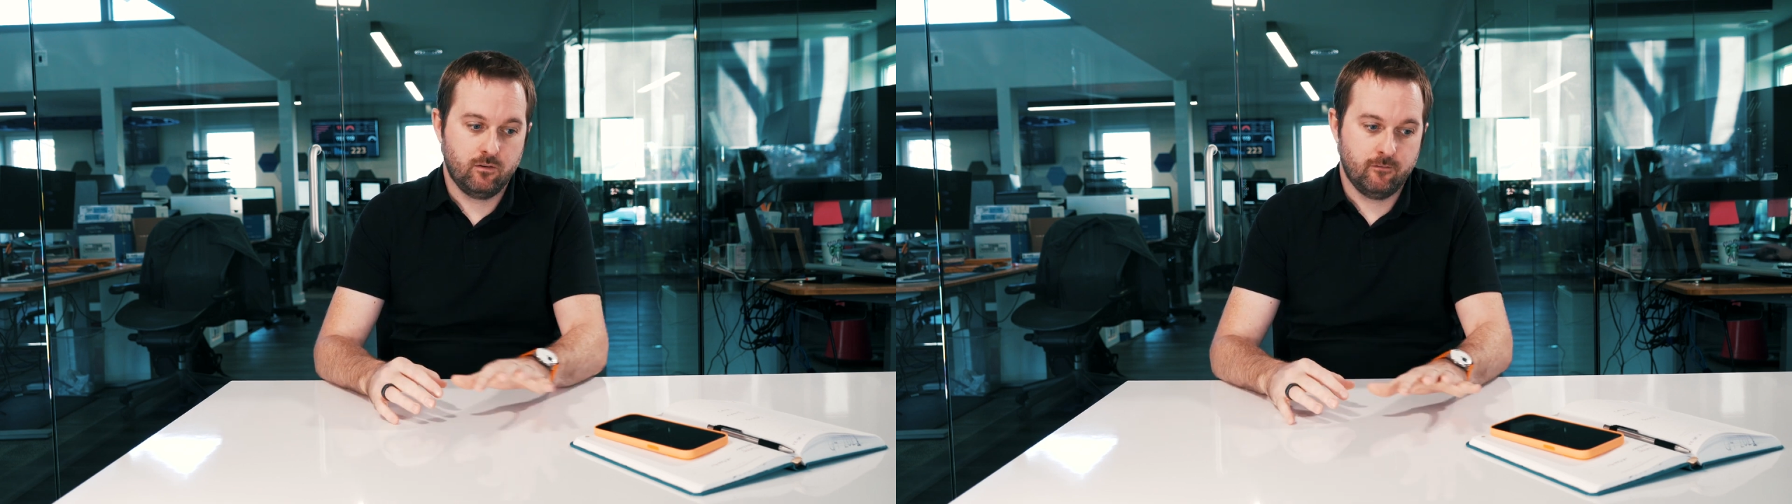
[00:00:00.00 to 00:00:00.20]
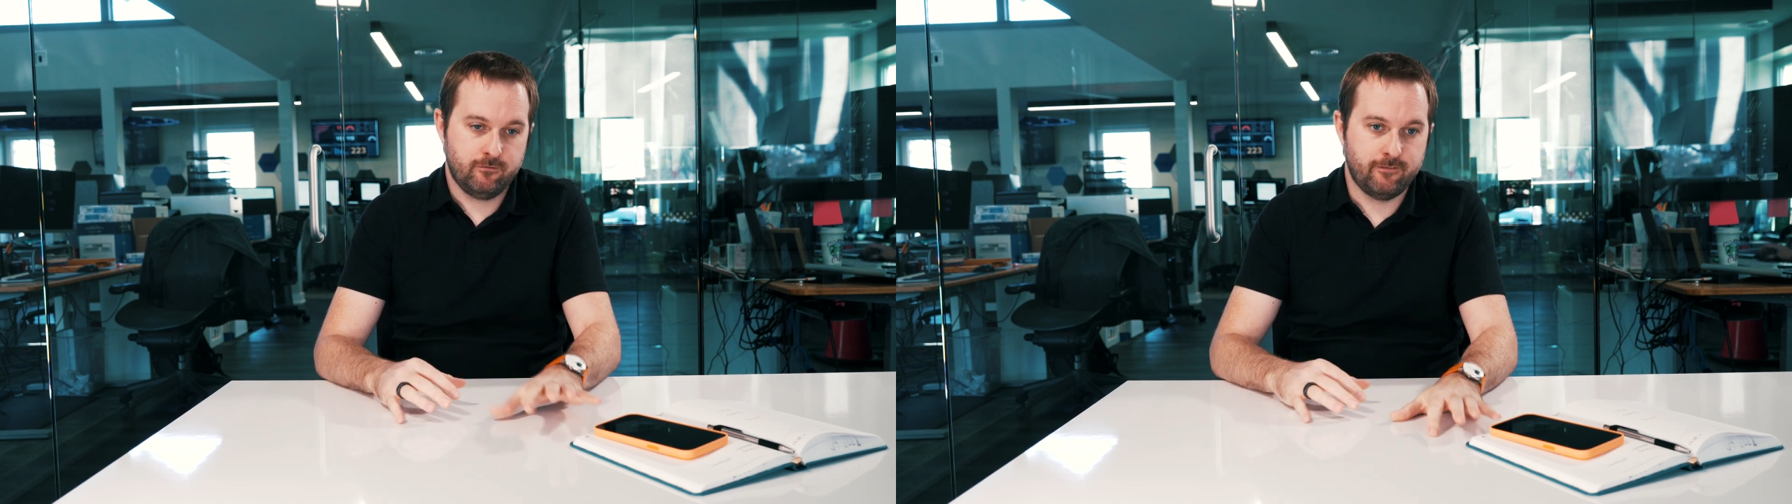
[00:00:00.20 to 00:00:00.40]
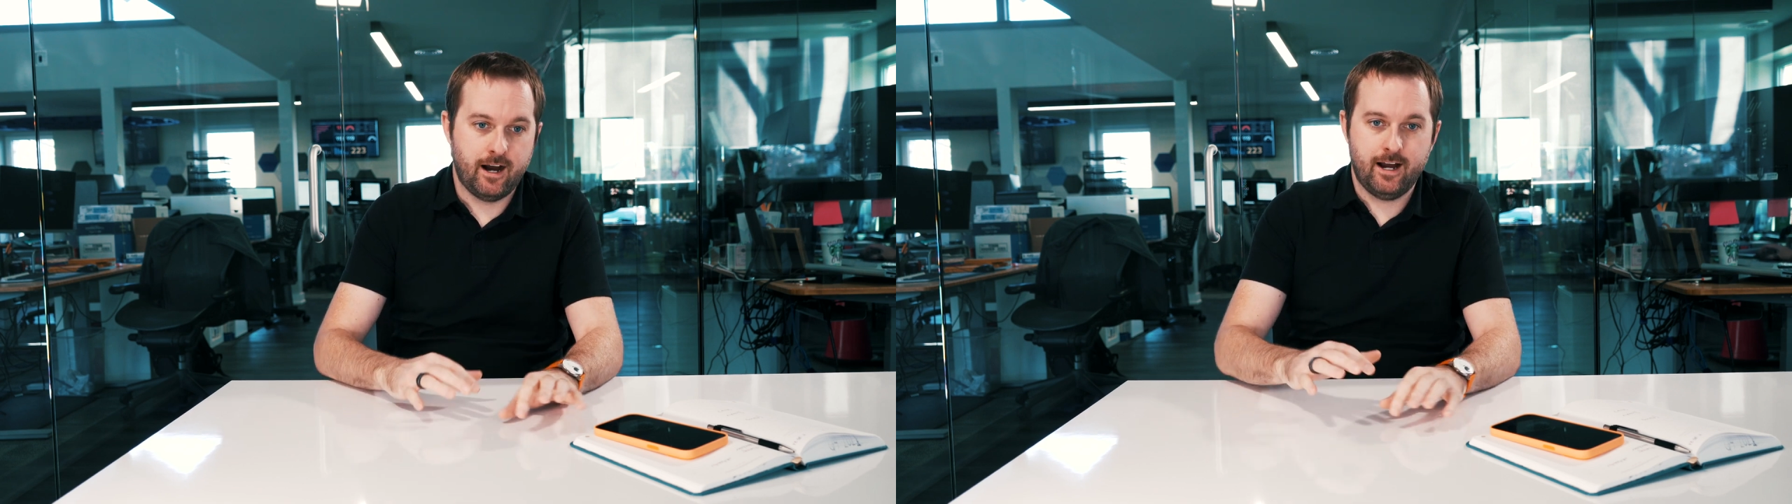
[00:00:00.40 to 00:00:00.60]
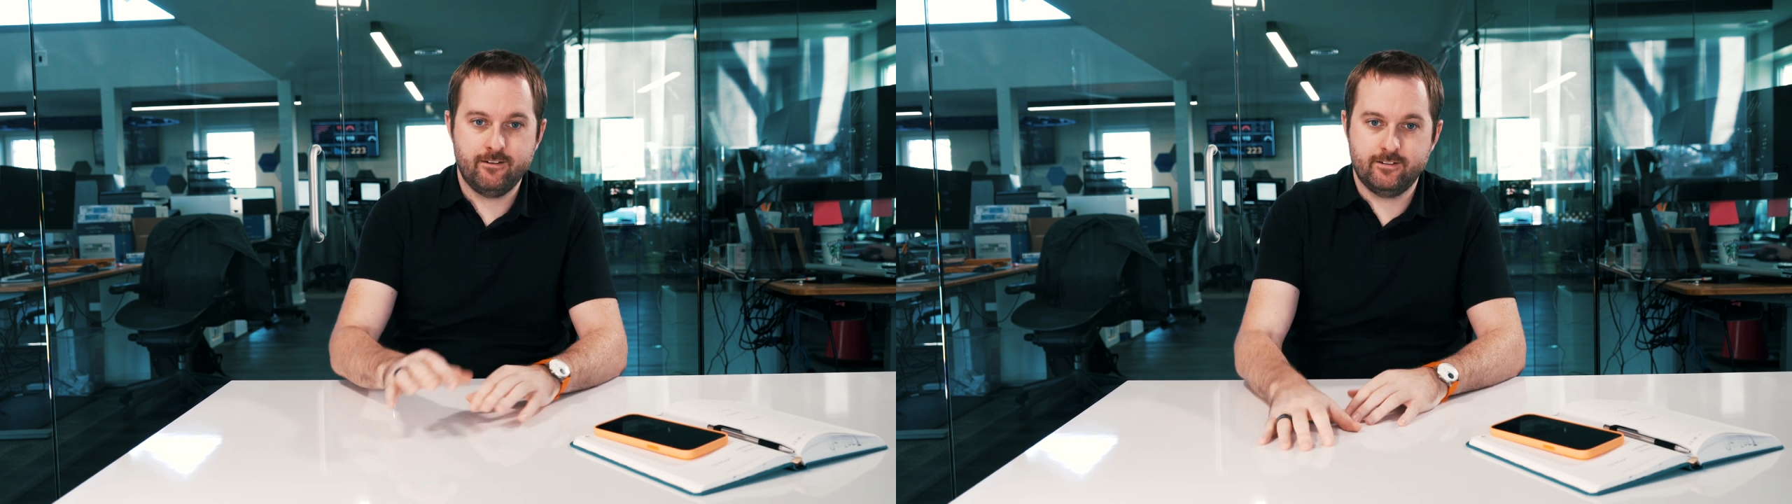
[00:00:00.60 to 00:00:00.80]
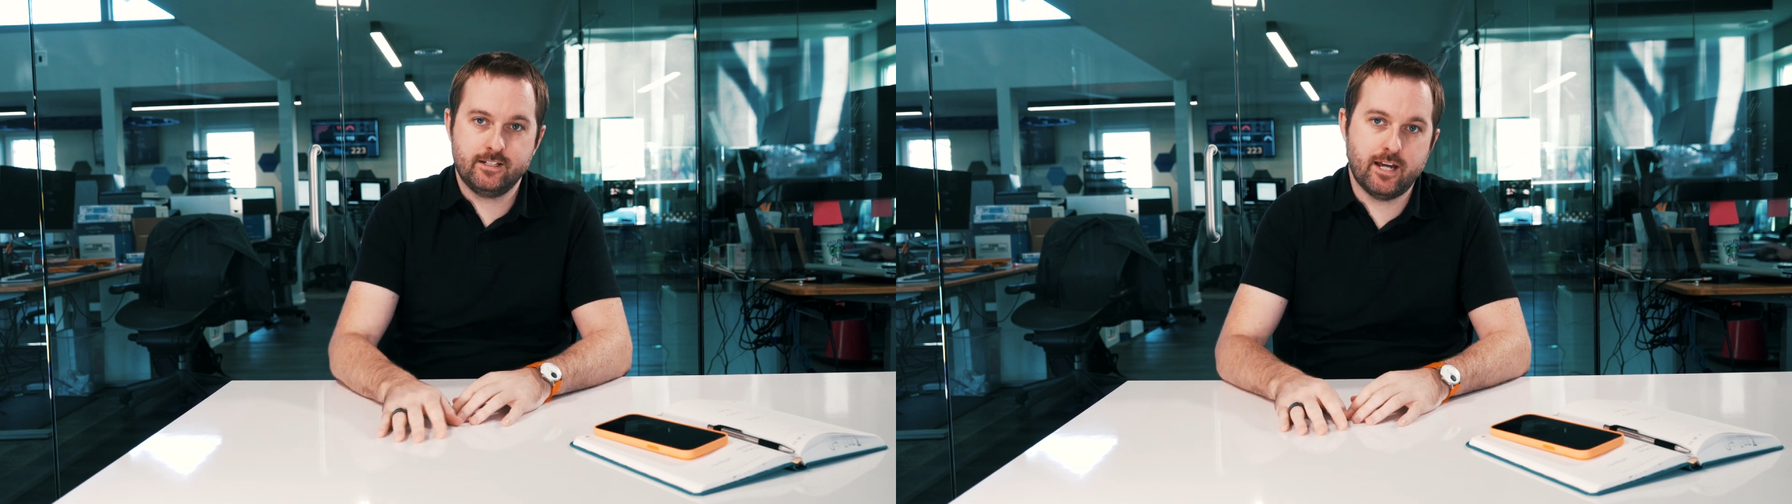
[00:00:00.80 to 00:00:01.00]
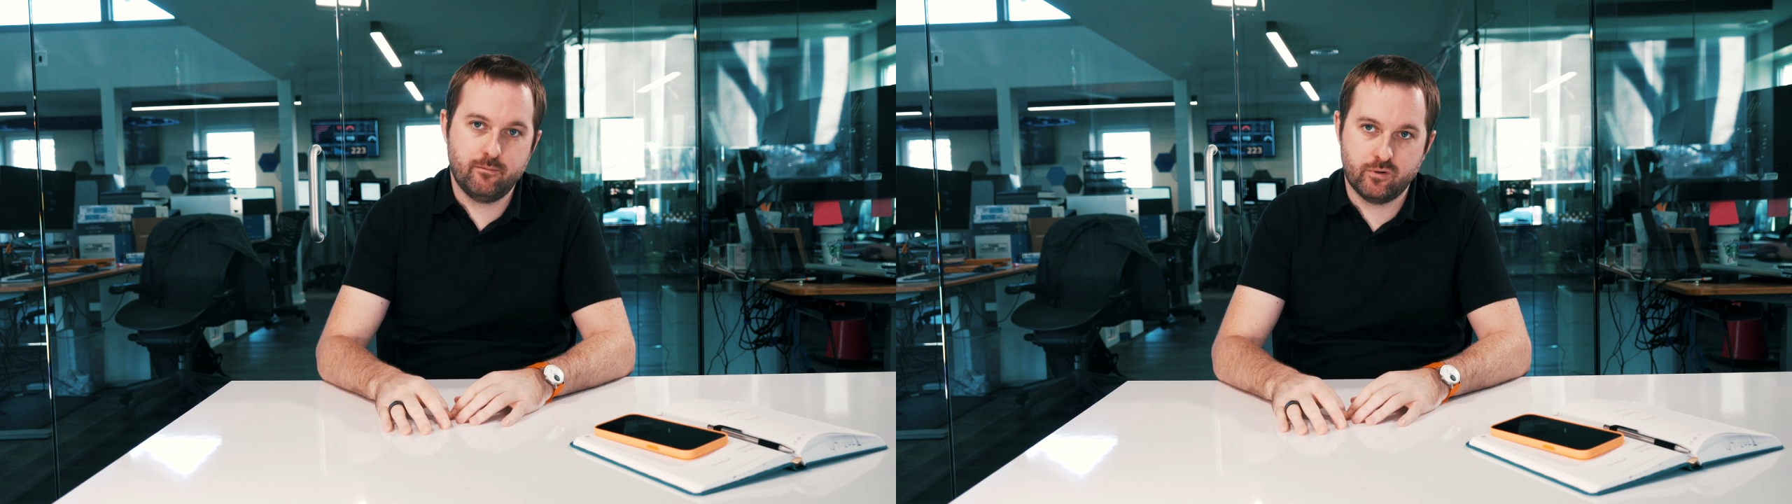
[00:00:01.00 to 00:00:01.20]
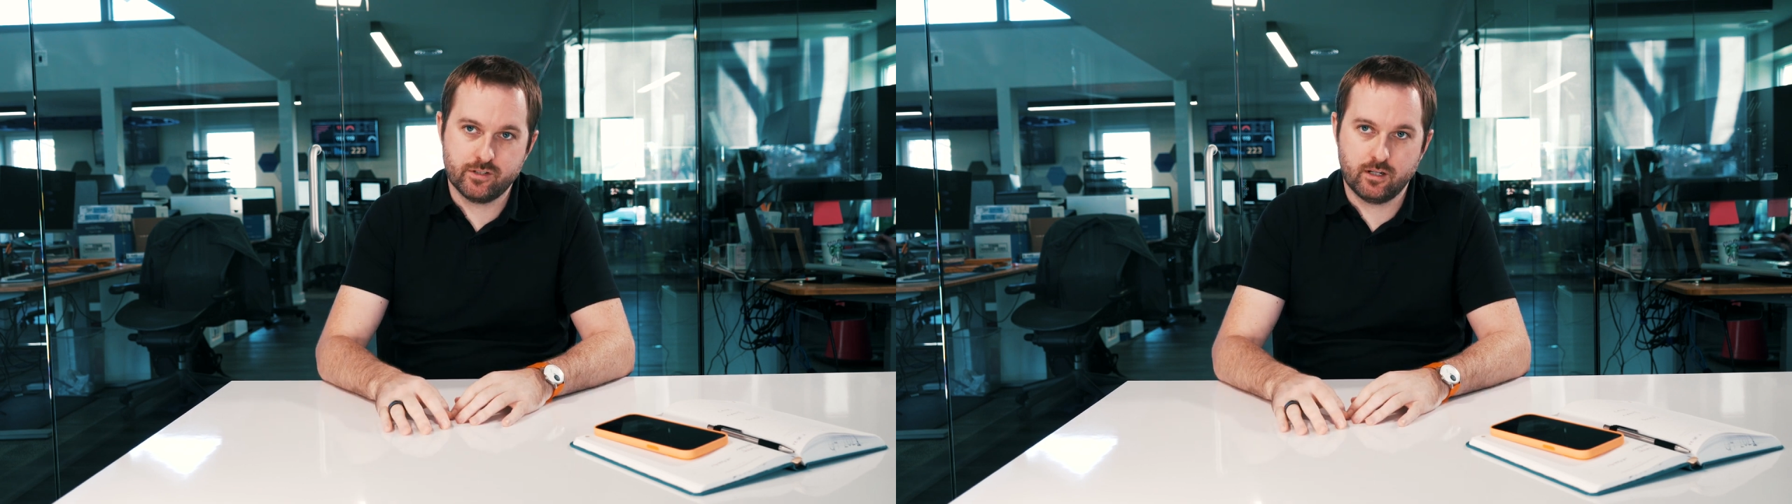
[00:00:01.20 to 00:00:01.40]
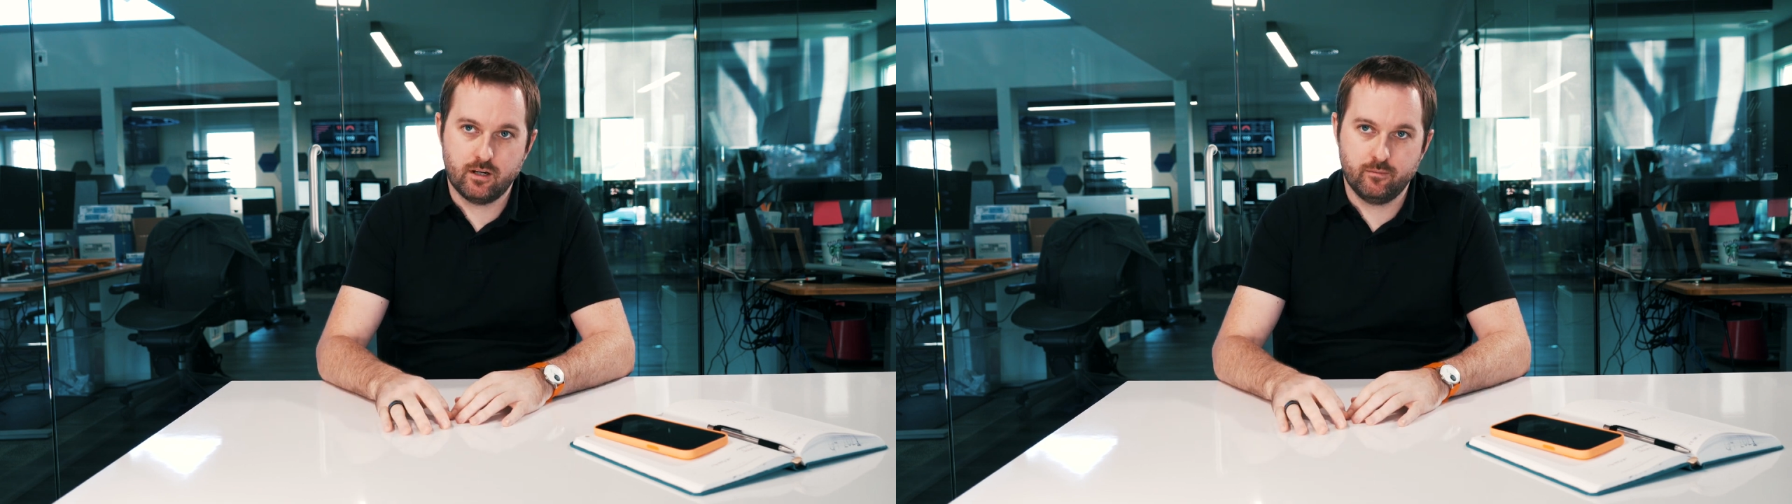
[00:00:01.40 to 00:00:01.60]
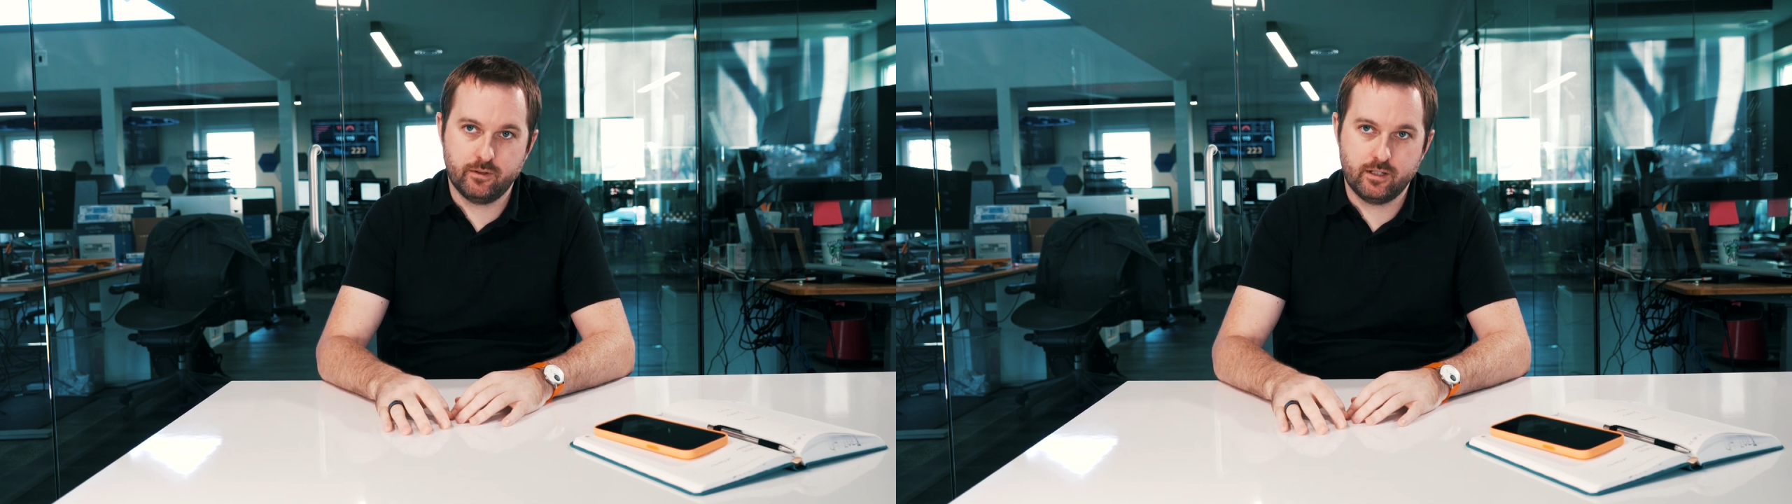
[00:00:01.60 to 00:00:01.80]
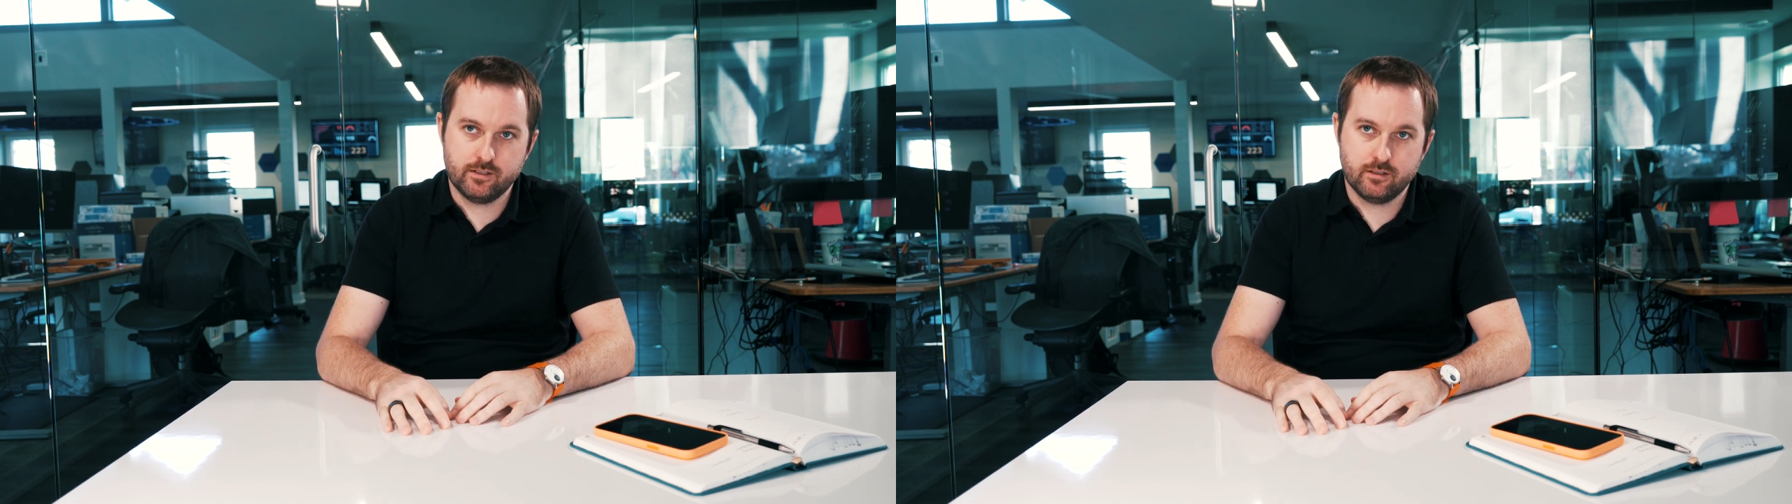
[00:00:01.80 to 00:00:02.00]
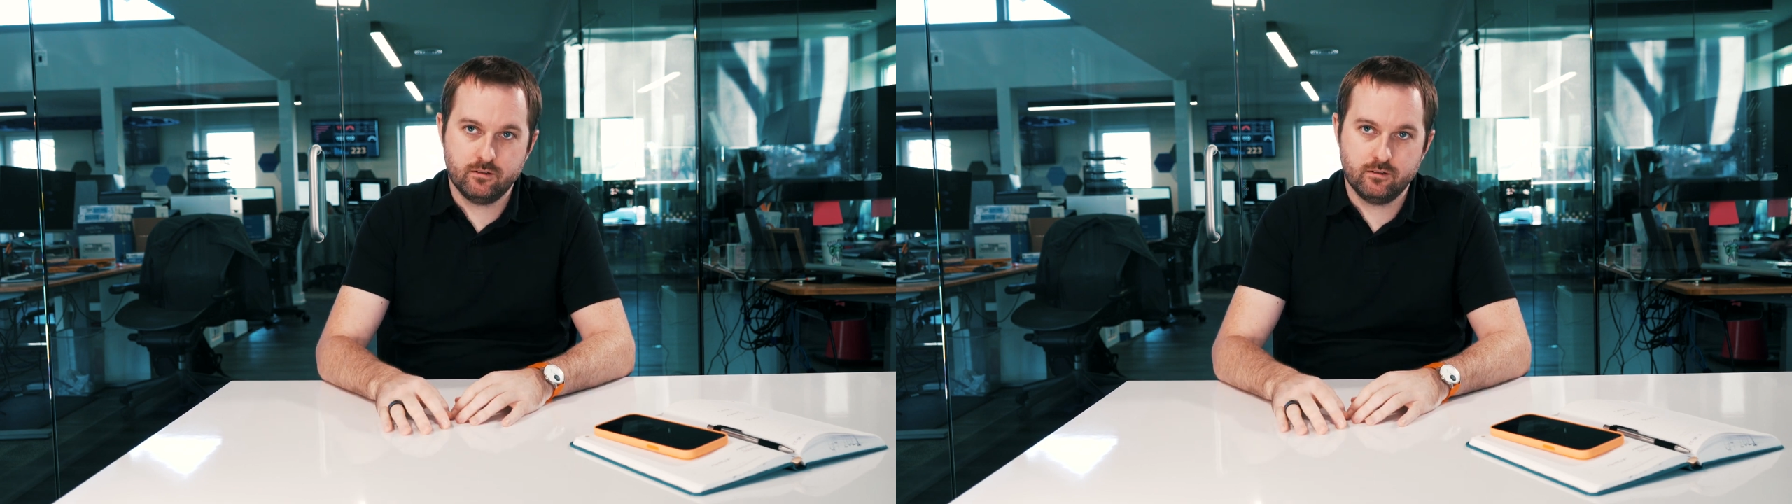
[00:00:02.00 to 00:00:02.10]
5 and 10 person companies.